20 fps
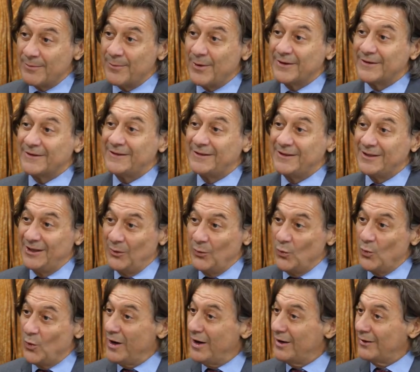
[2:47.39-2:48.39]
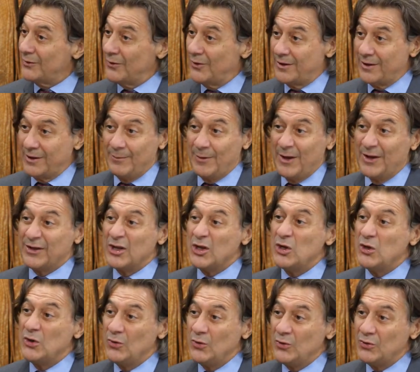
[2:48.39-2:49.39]
but still we're talking about the
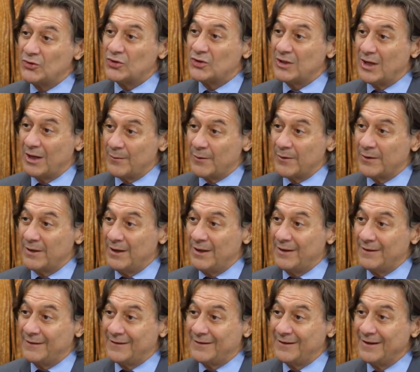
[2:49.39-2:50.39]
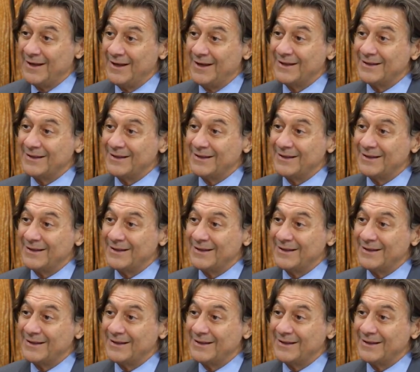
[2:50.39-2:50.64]
huge number of kids